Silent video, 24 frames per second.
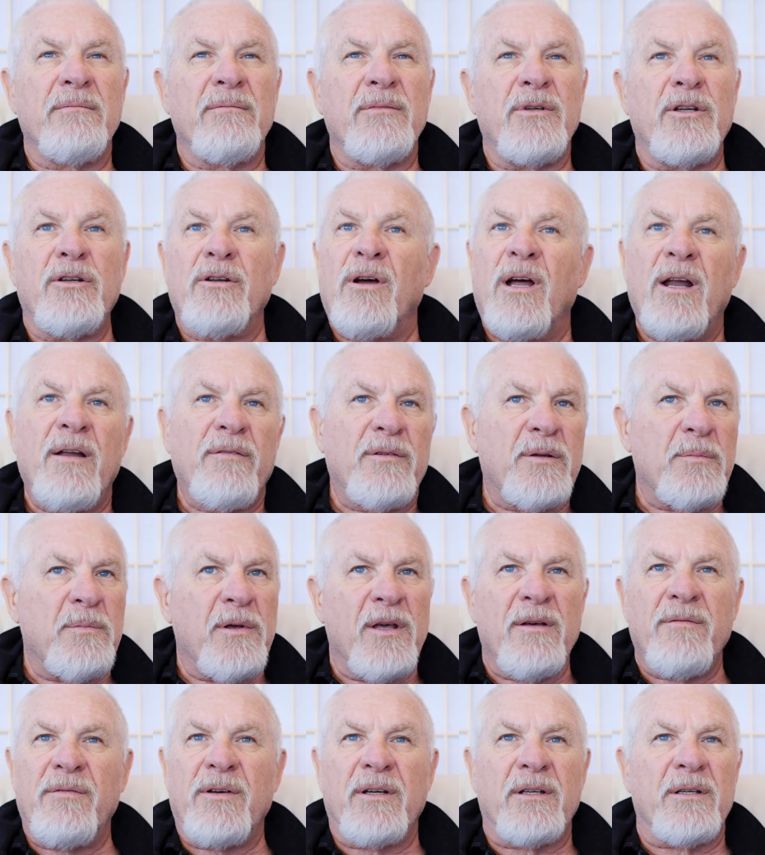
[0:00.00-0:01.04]
You don't have to
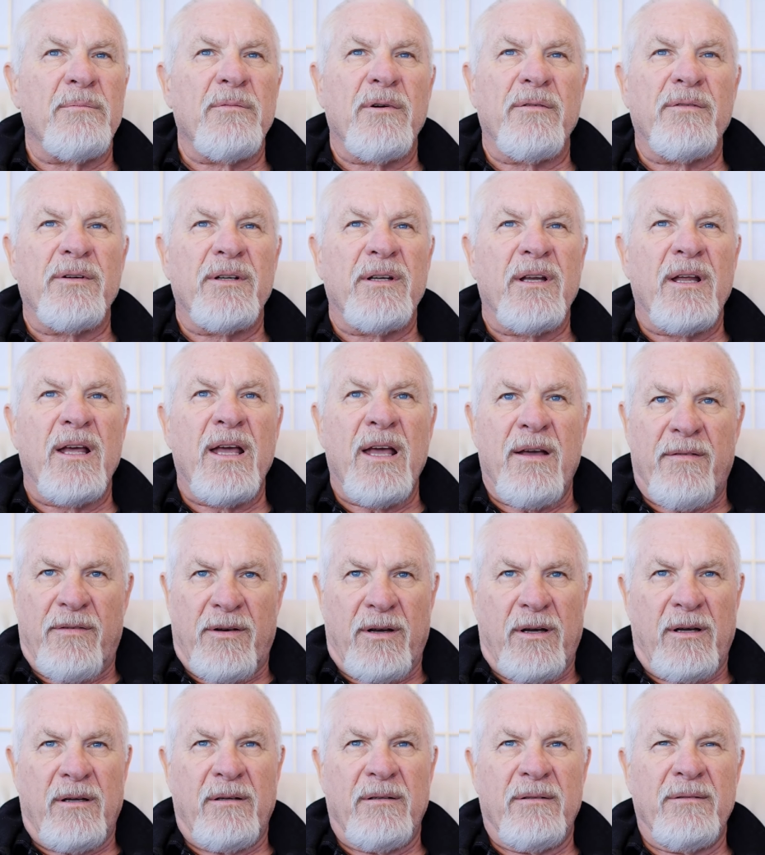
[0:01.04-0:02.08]
be a victim of it, ever.
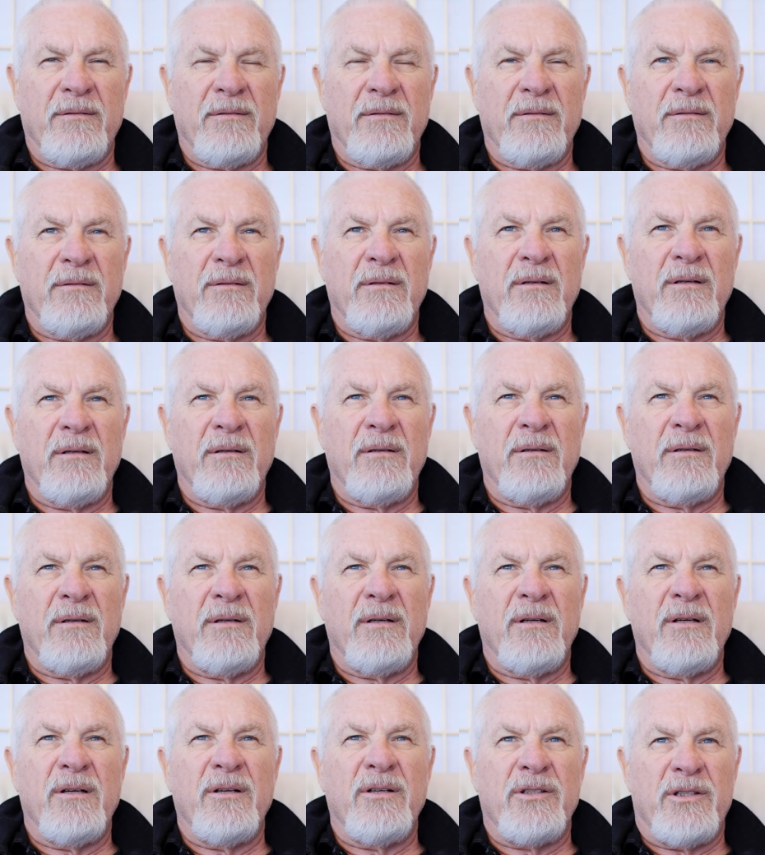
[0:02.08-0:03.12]

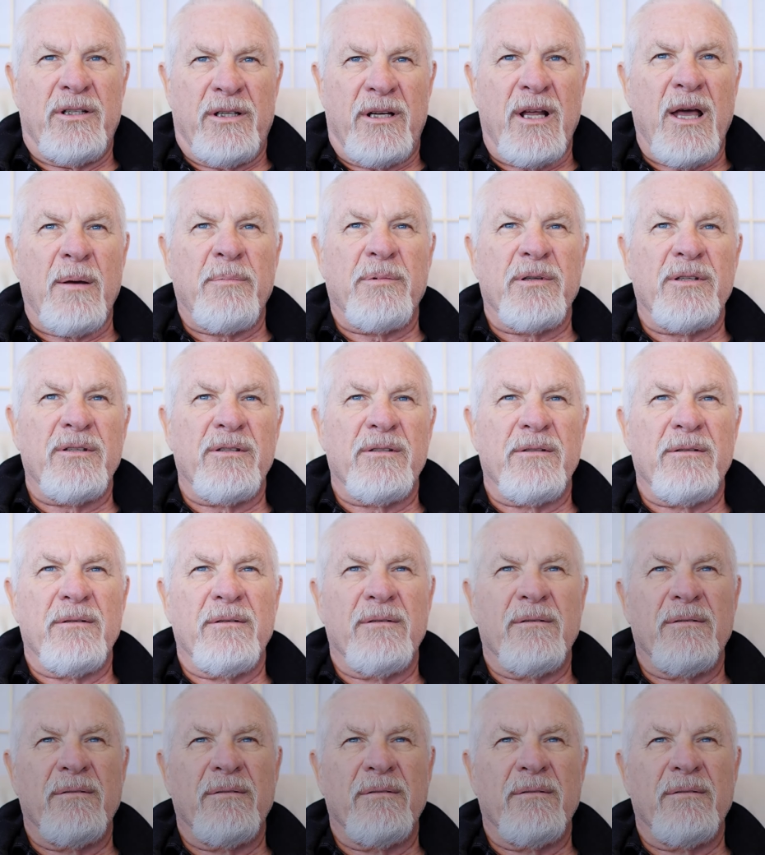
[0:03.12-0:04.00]
Shit happens.